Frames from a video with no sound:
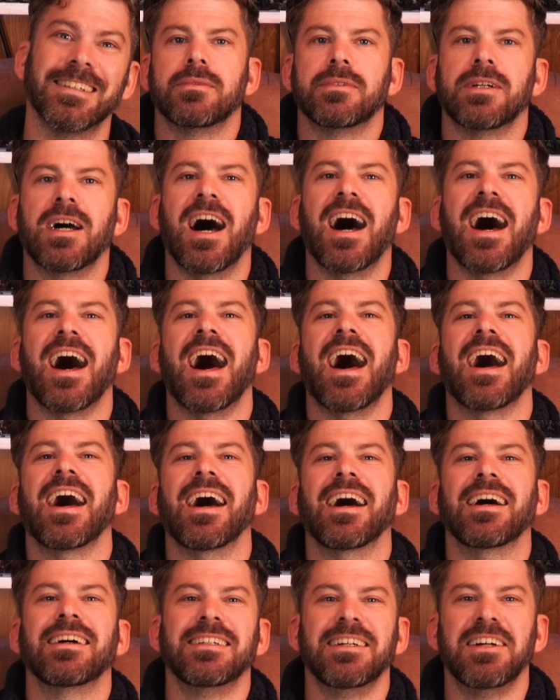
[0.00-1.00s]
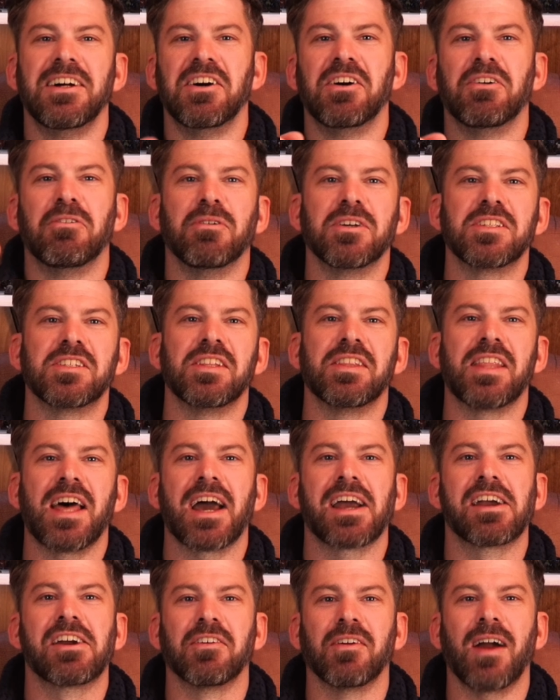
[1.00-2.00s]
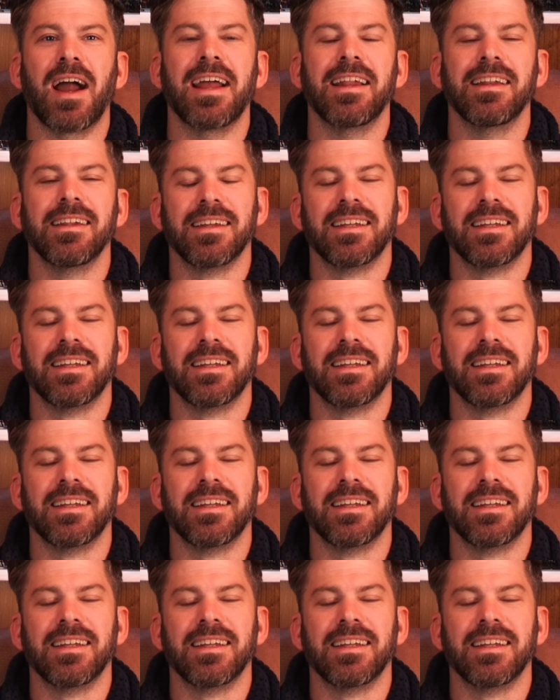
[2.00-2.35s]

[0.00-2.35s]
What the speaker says: Ha ha ha, wasn't that great?